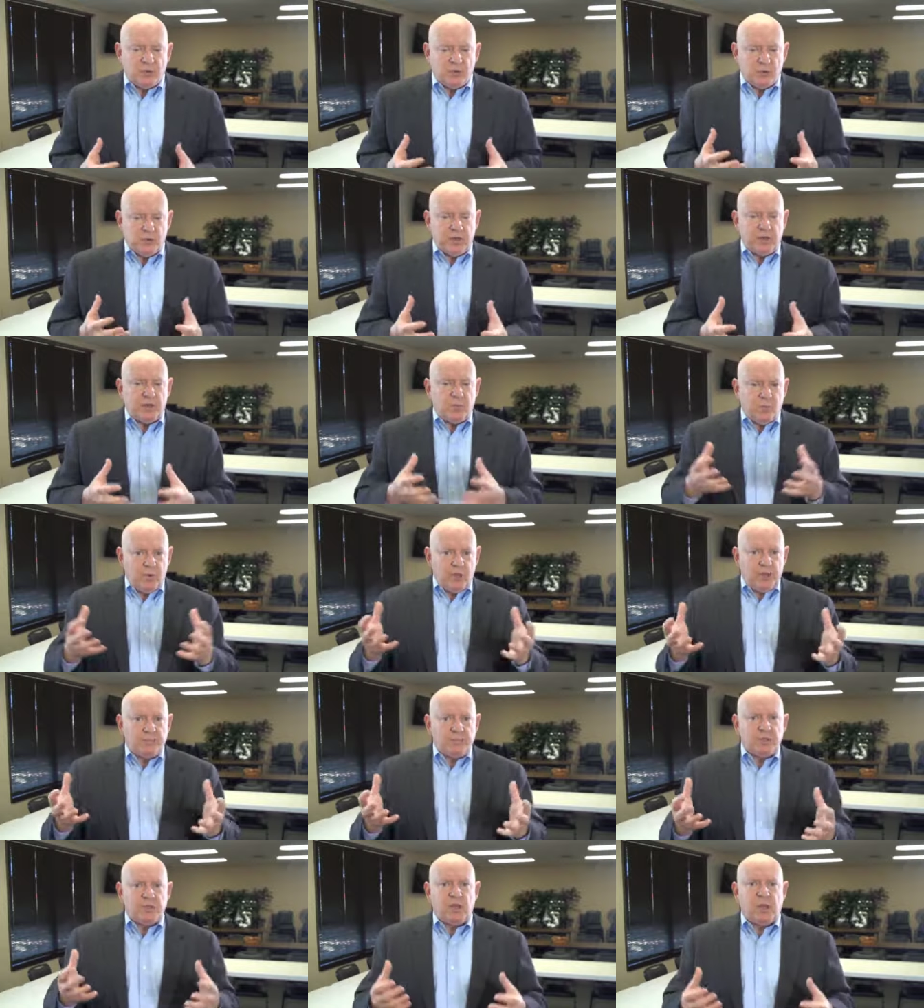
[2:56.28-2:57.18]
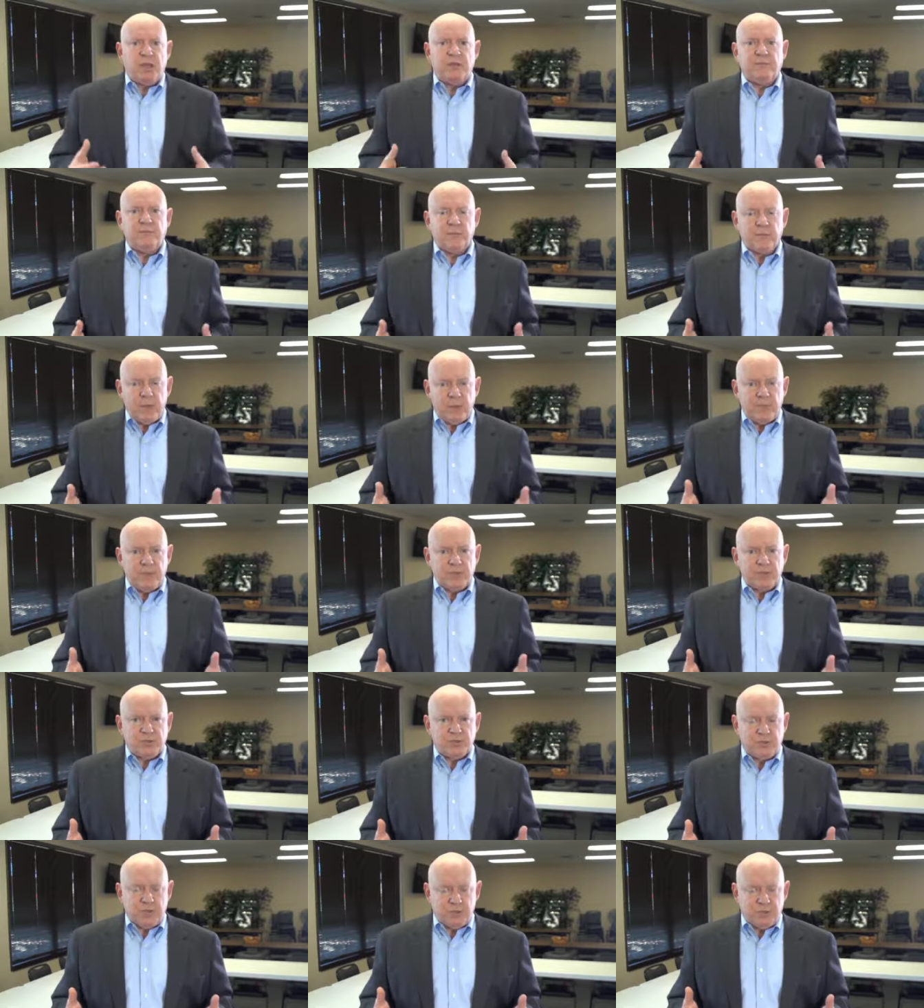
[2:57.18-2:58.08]
create a website for my
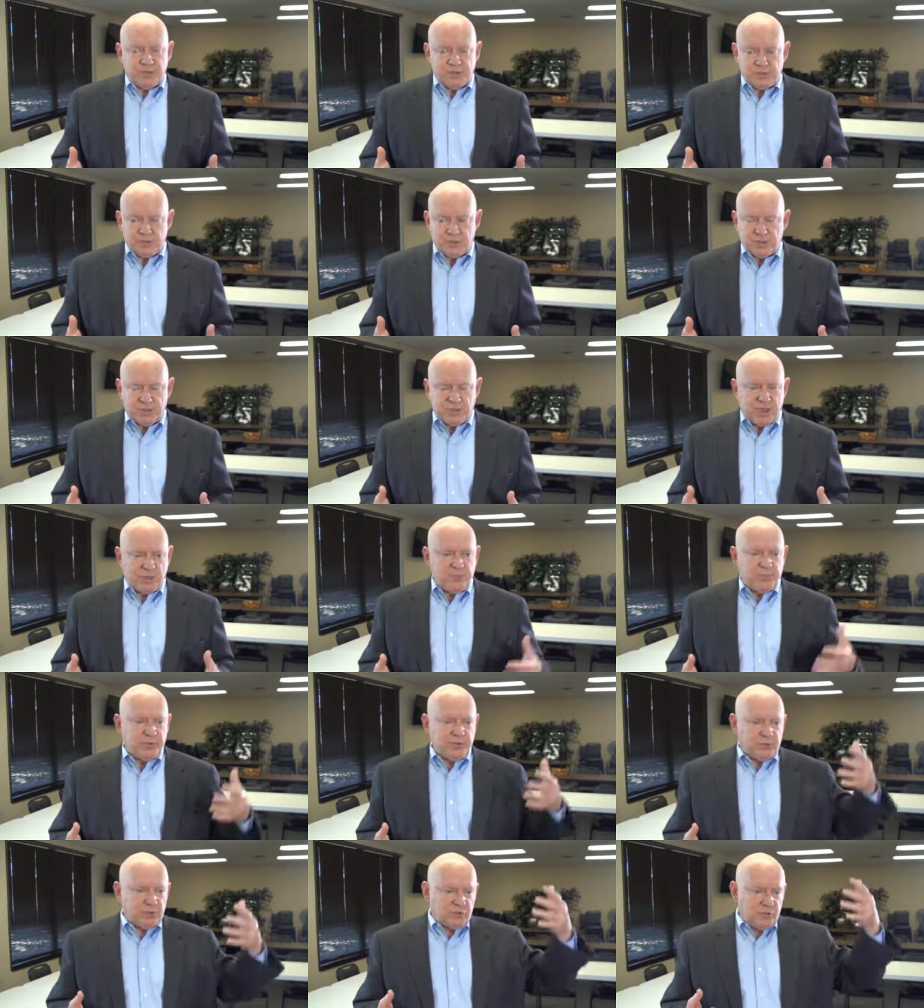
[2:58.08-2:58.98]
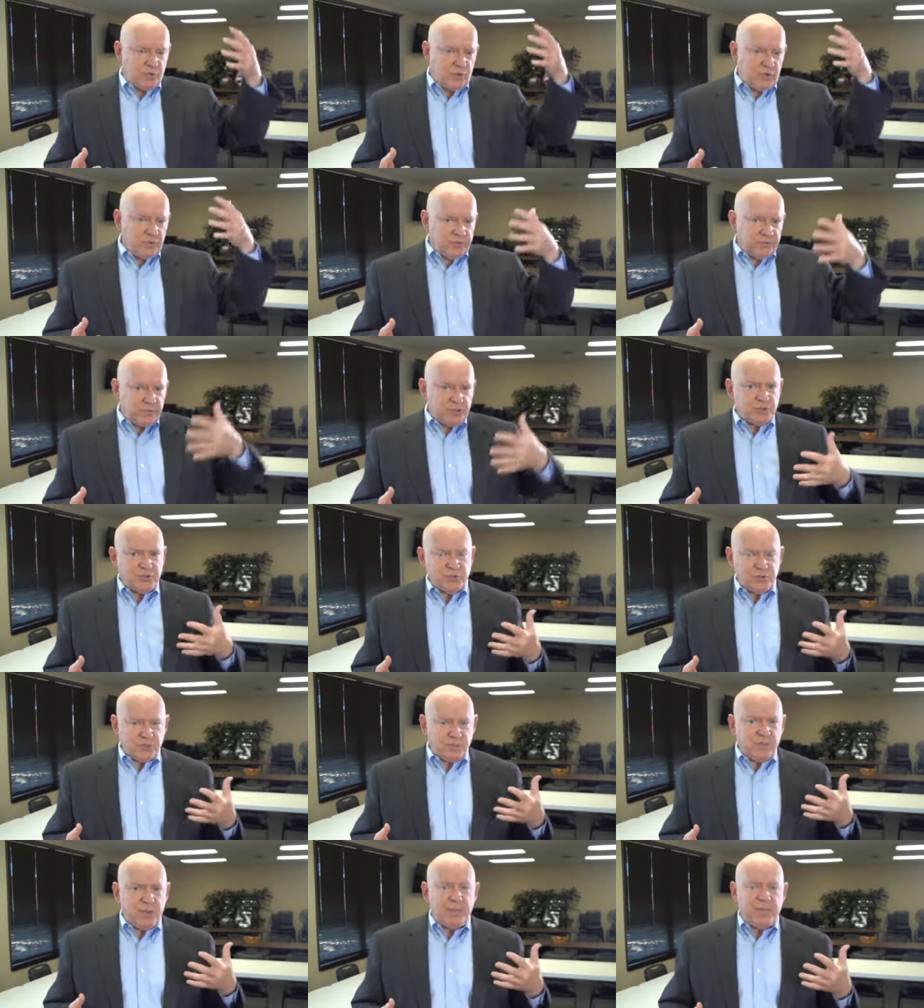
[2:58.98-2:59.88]
Mexico business, and I put the twelve
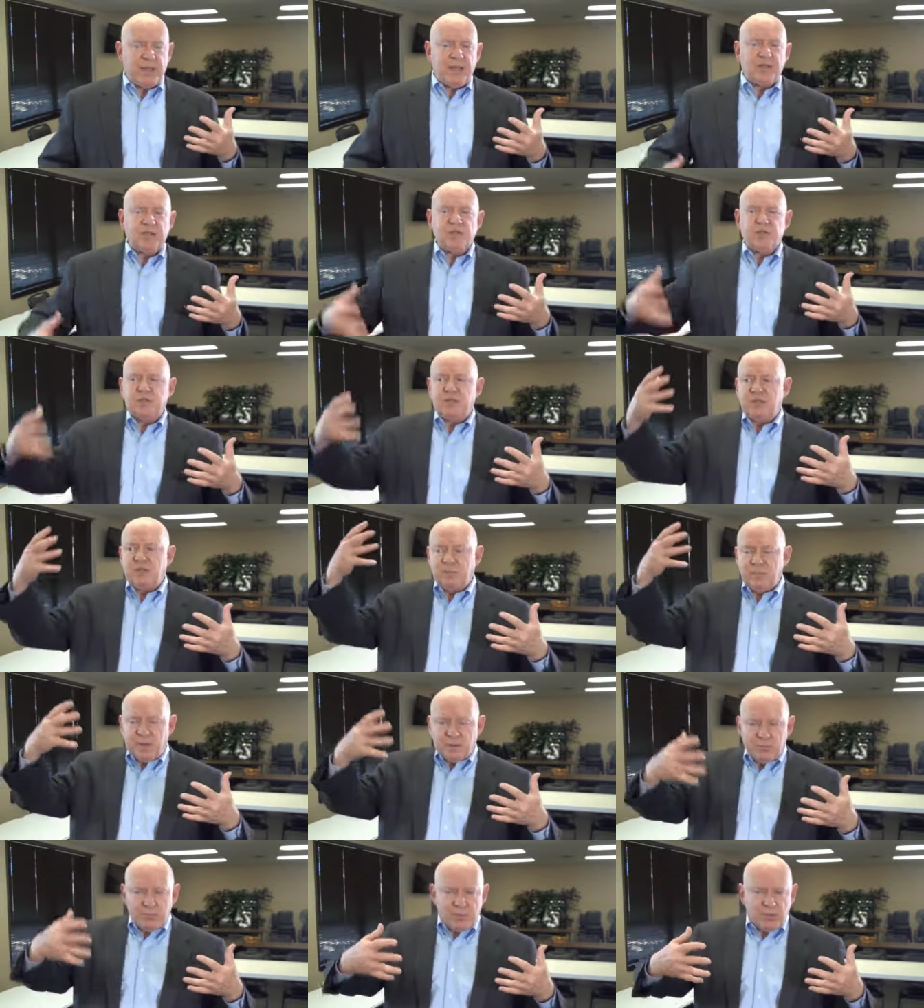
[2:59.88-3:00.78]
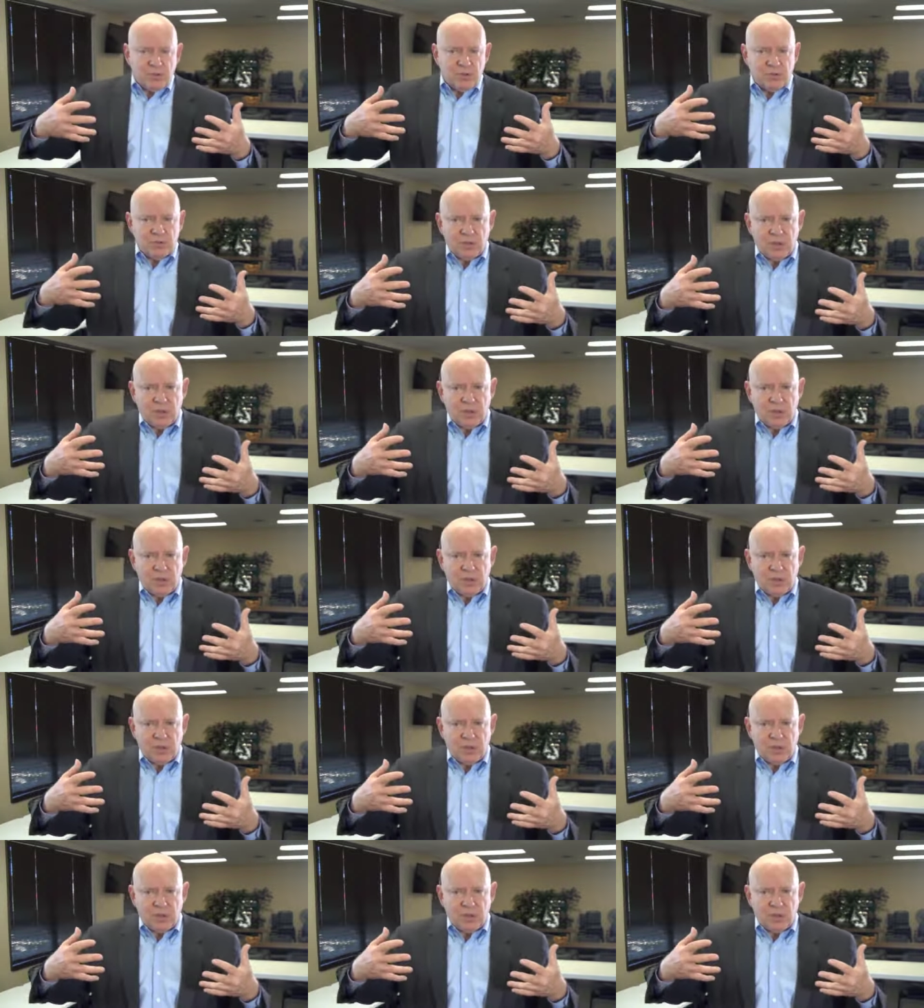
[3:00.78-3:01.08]
issues of my magazine and my book